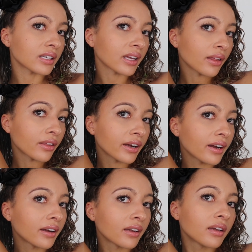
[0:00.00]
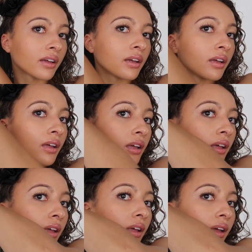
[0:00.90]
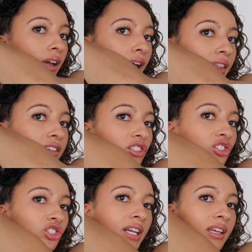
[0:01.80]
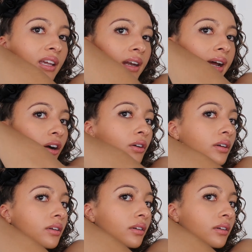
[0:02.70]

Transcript: together and then just shaking it out.